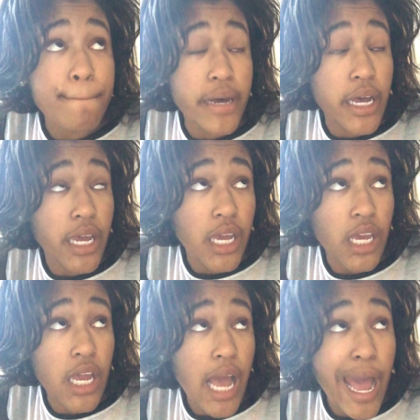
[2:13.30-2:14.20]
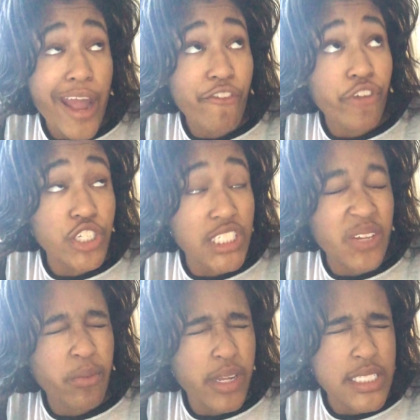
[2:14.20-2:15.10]
but I
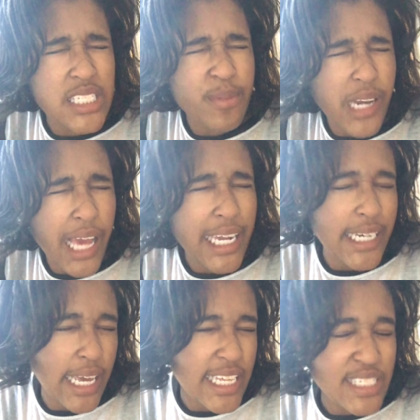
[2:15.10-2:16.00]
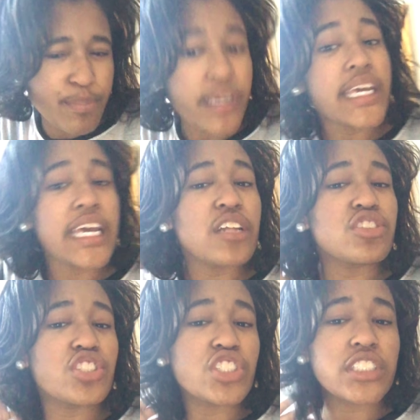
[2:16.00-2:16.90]
originally wanted to be a nice
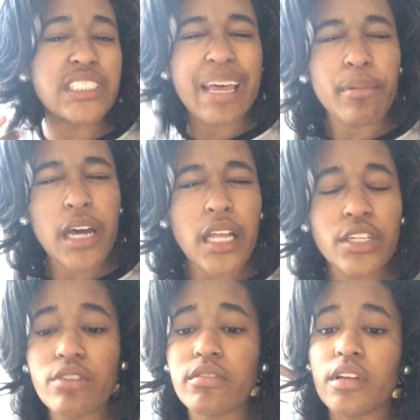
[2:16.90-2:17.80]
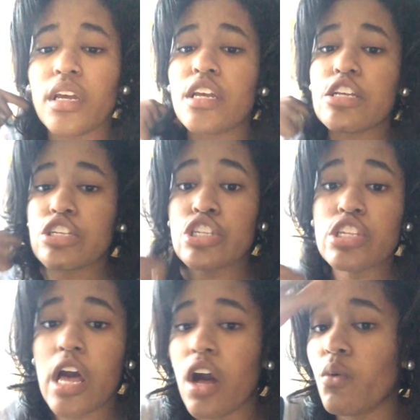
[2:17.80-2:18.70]
peach type of color.
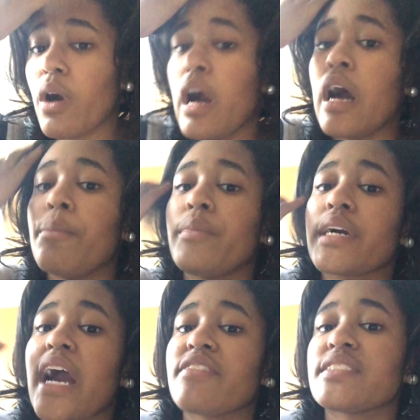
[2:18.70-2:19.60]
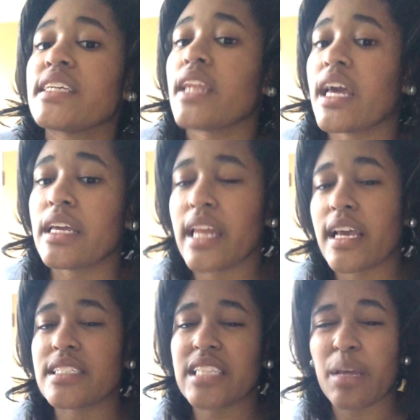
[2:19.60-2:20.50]
So I've seen
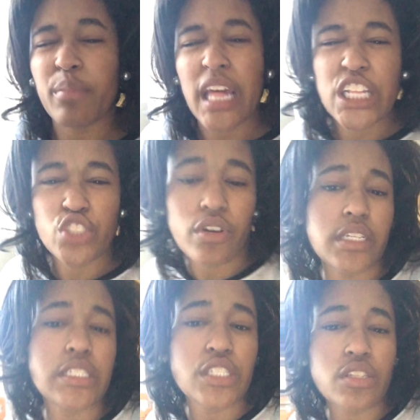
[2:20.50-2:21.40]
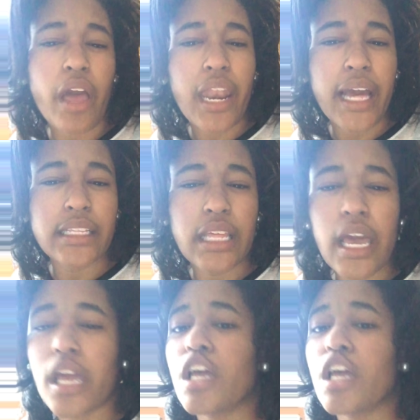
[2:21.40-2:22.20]
nice peach dresses, so I like that.